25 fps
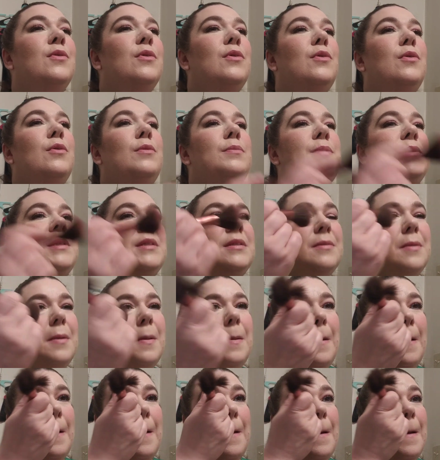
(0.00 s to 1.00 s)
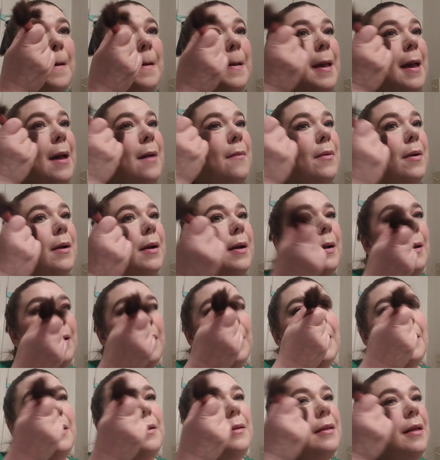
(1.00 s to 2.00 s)
Oops. Yeah, we're a
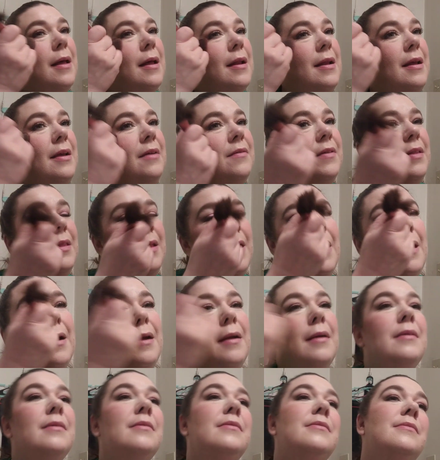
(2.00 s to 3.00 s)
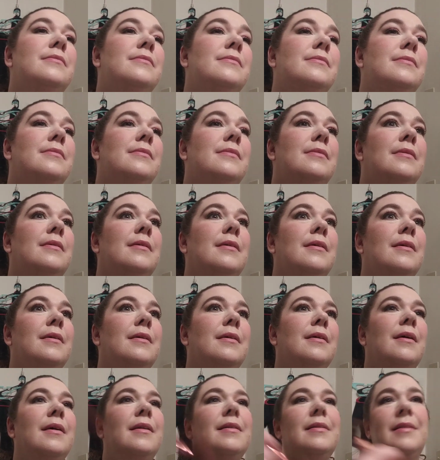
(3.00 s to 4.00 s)
little uneven there.
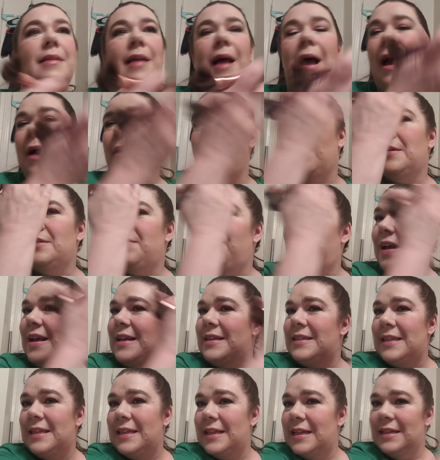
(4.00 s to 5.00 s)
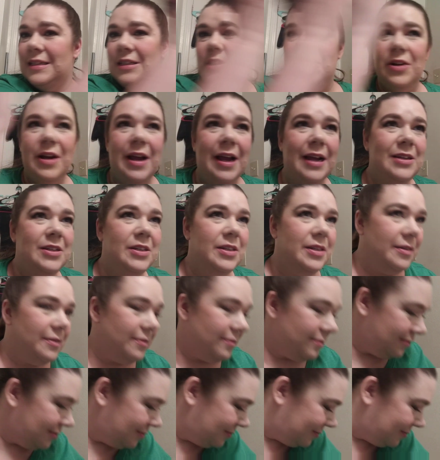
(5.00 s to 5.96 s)
I was facing this direction.